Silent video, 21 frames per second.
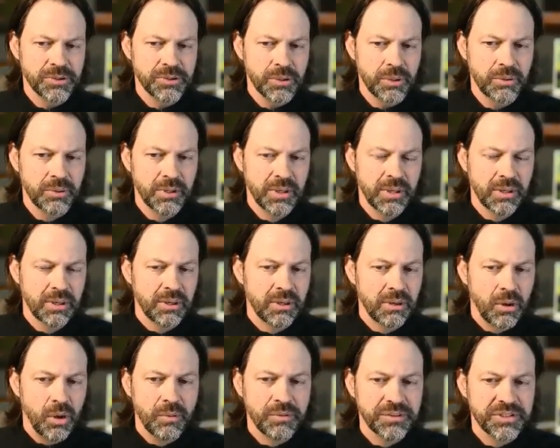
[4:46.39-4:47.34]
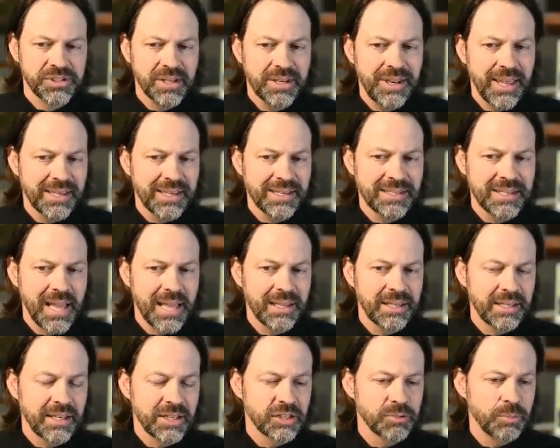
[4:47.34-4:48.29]
So all of a sudden I can
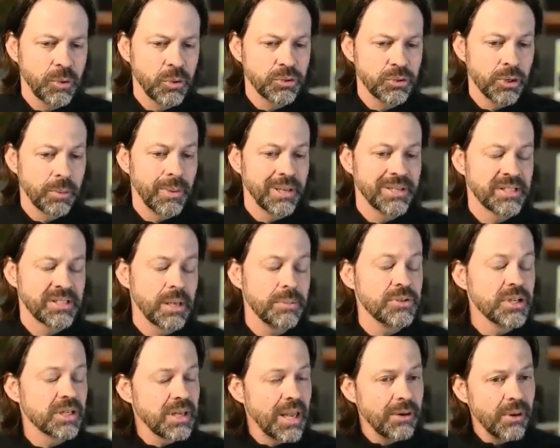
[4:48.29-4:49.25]
dial in exposure on my subject.